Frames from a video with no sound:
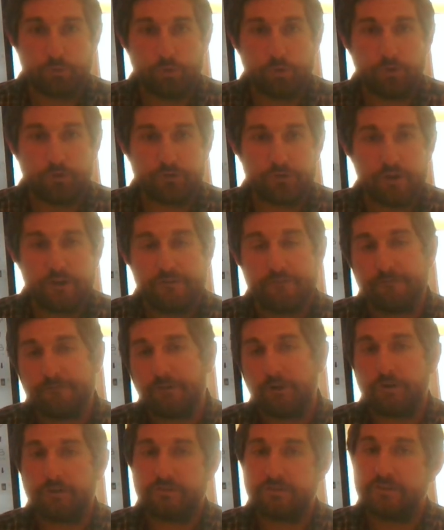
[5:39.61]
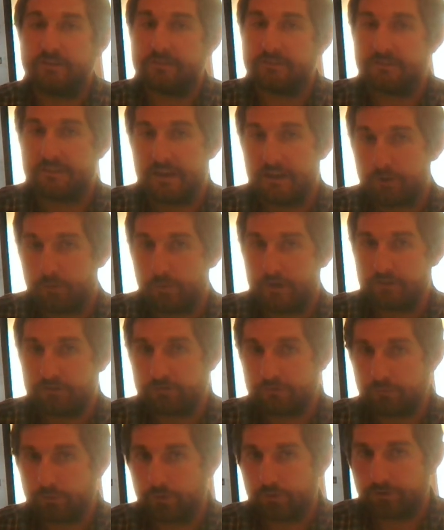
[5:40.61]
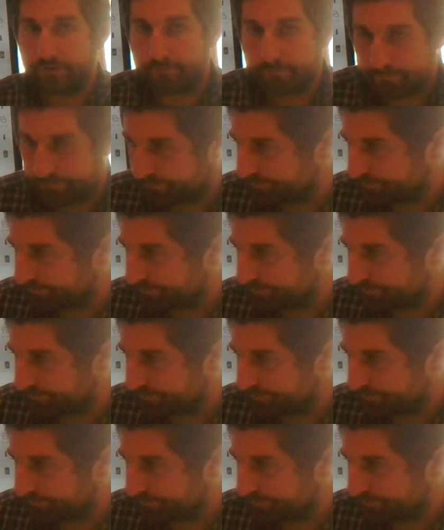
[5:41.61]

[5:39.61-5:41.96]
rules versus the equation rules.